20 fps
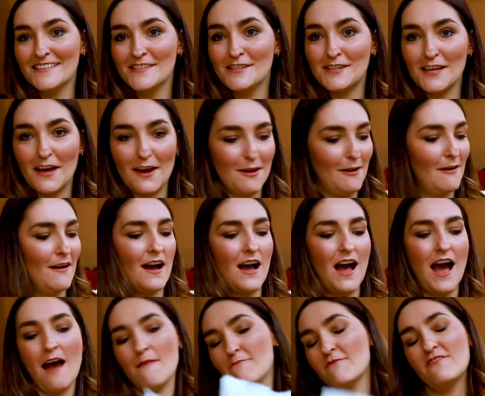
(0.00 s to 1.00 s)
So
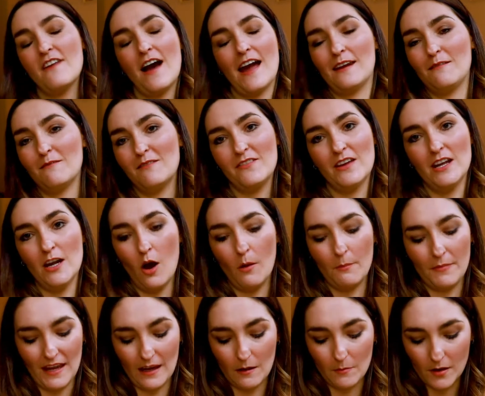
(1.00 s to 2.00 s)
I'm fine with it
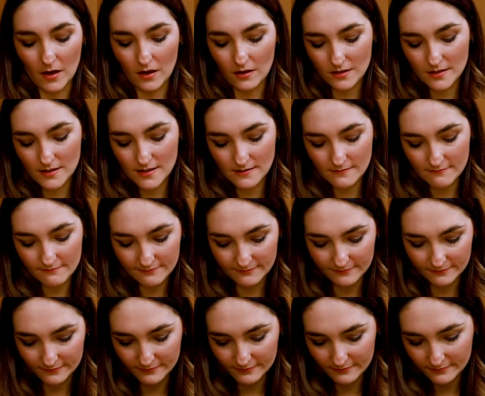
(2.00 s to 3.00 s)
not being a box.
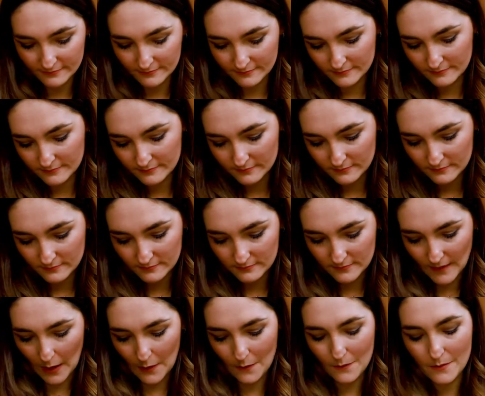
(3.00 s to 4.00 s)

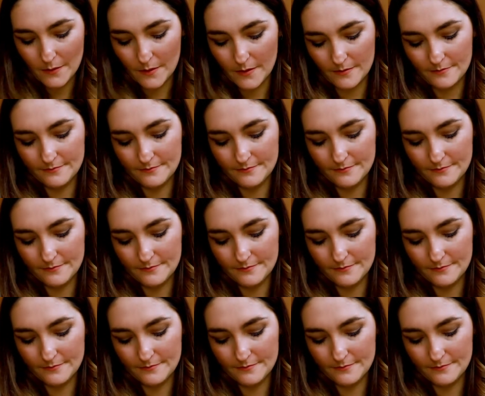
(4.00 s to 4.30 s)
Yeah.